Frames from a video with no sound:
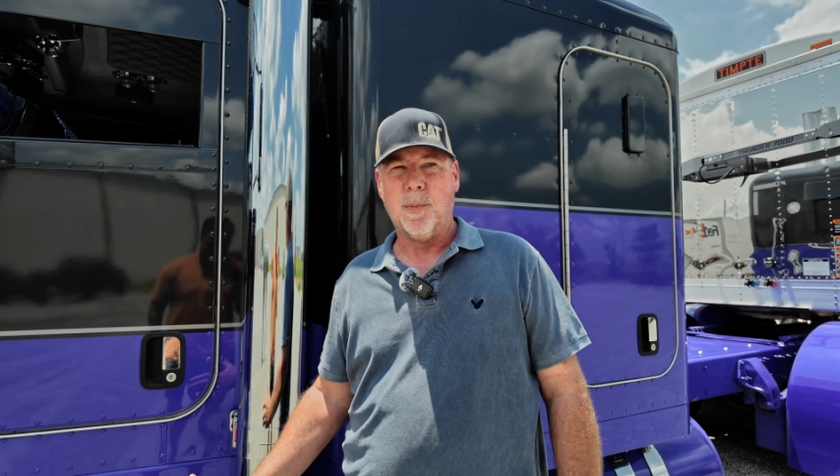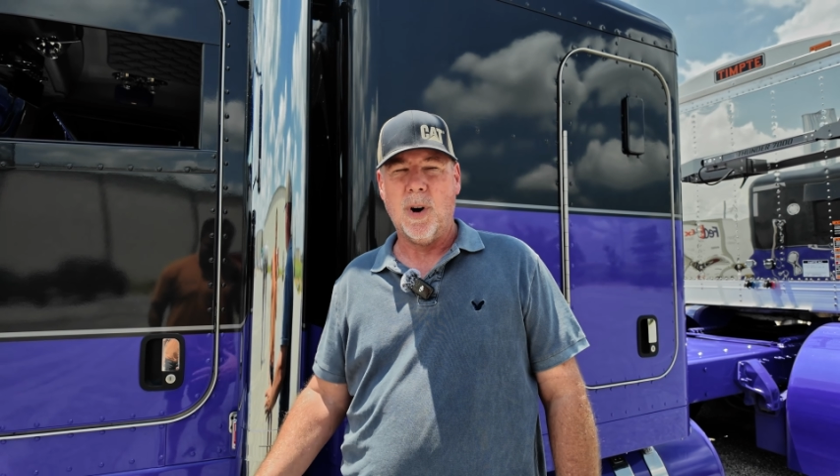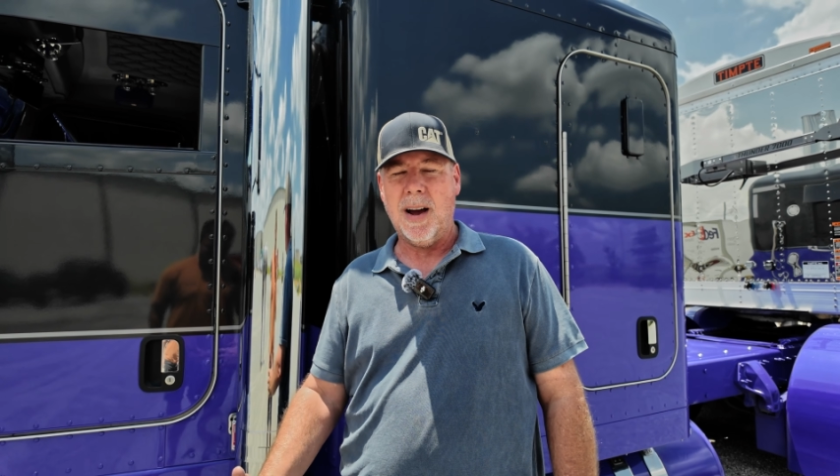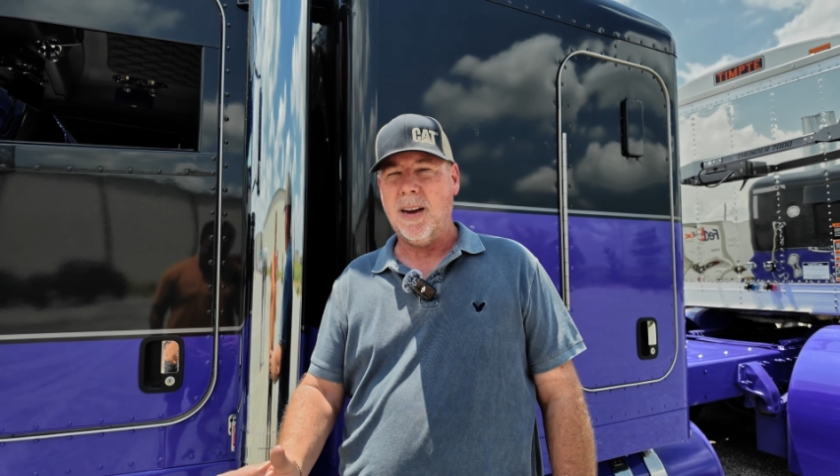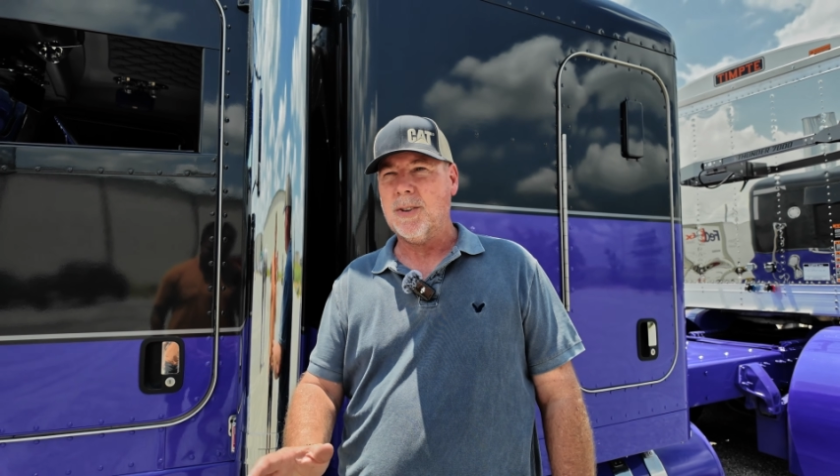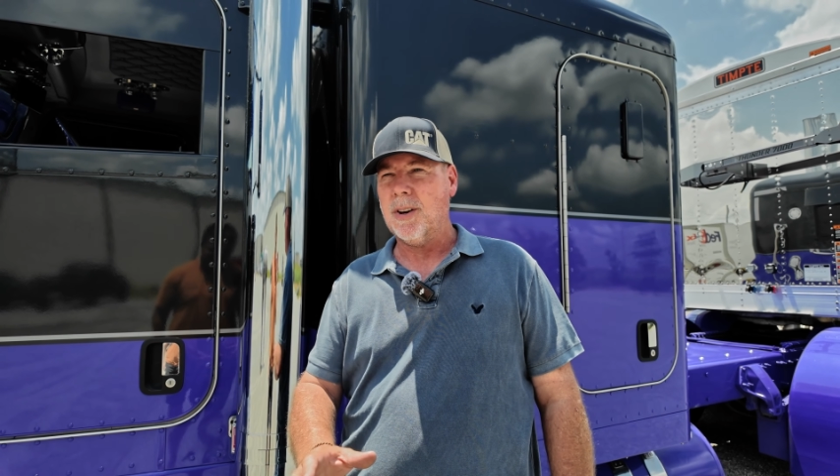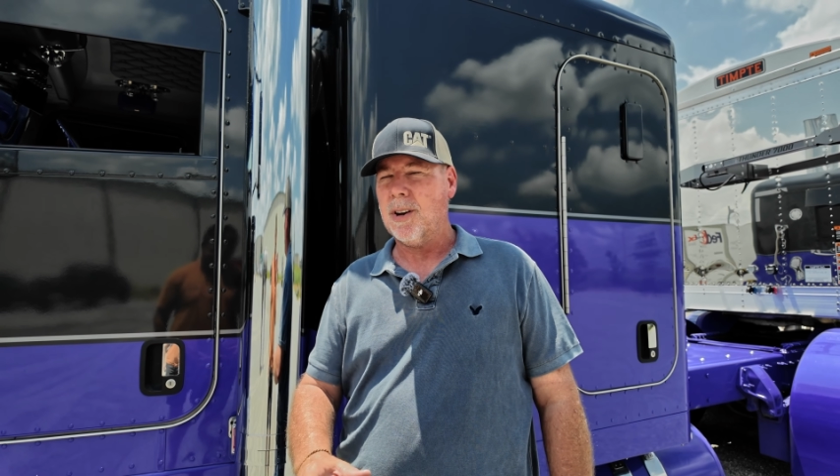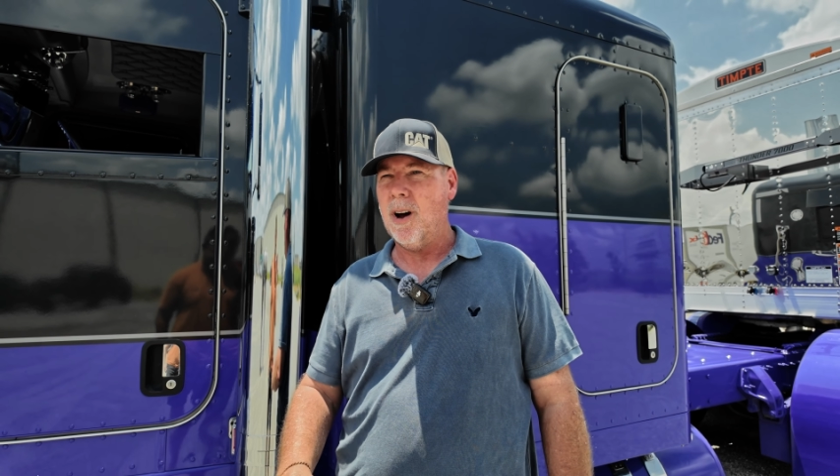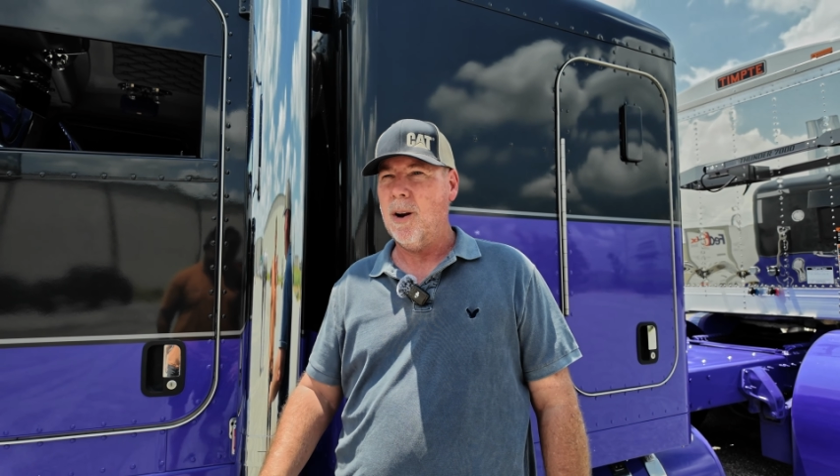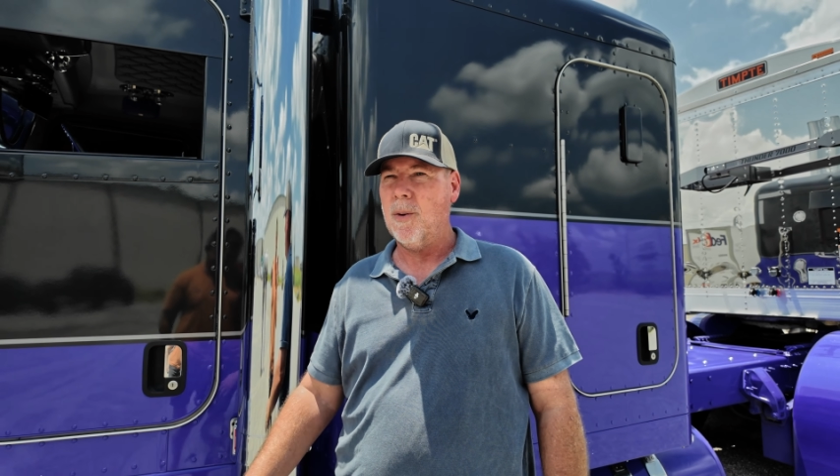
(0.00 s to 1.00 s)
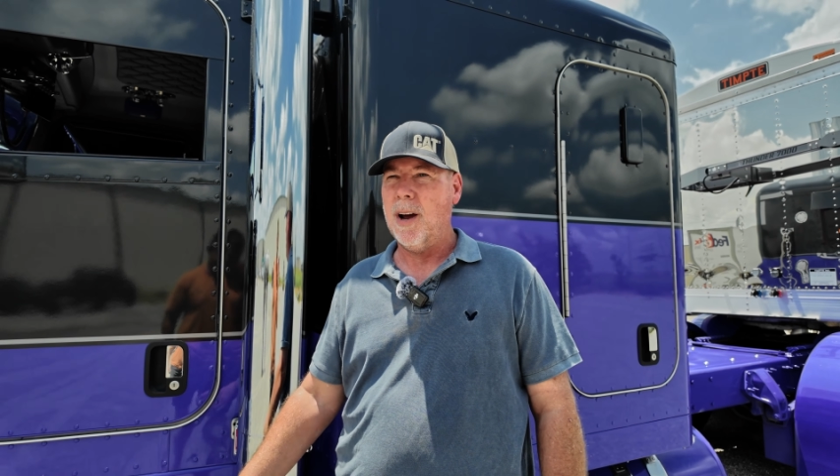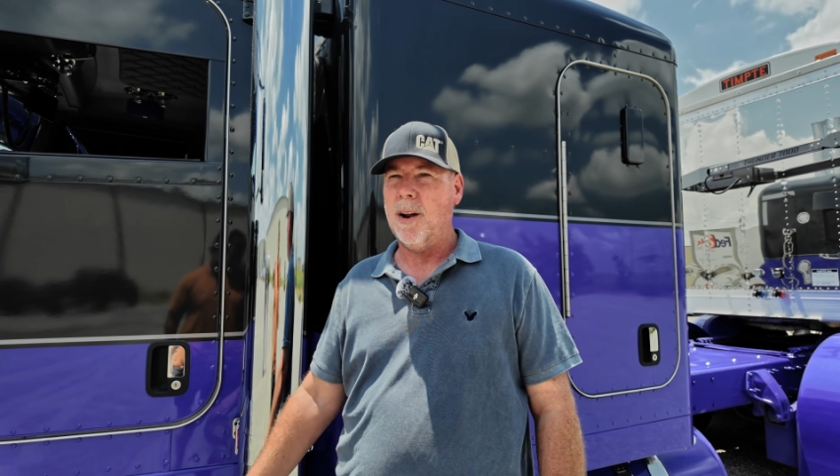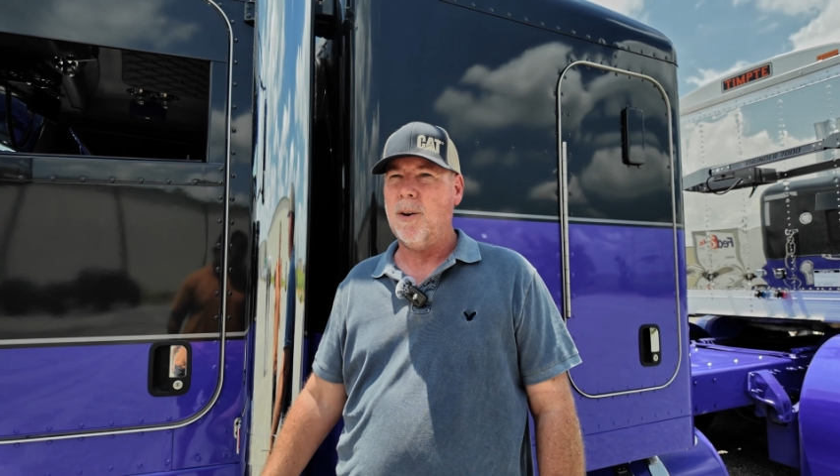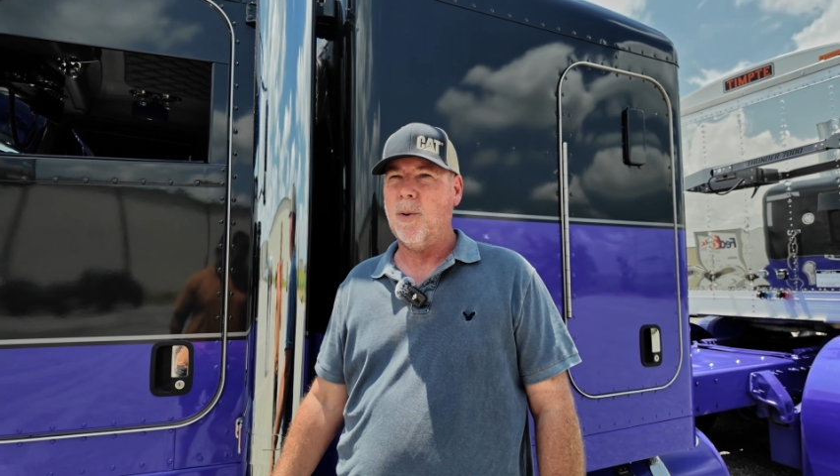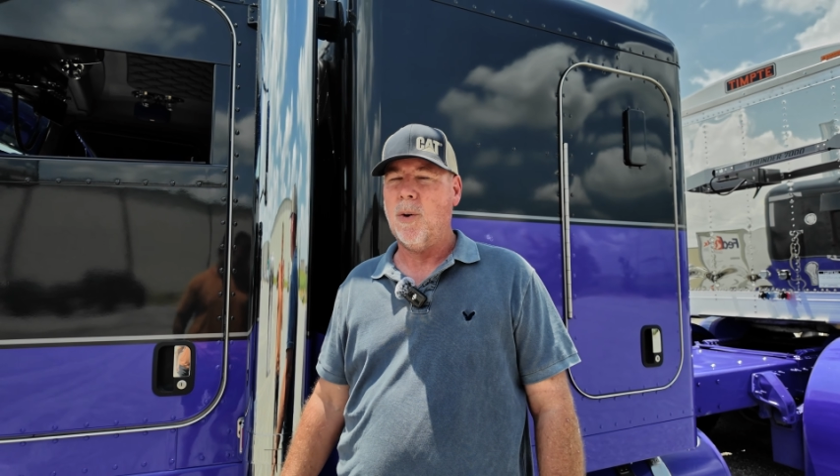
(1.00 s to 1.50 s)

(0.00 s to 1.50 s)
Nebraska, Colorado,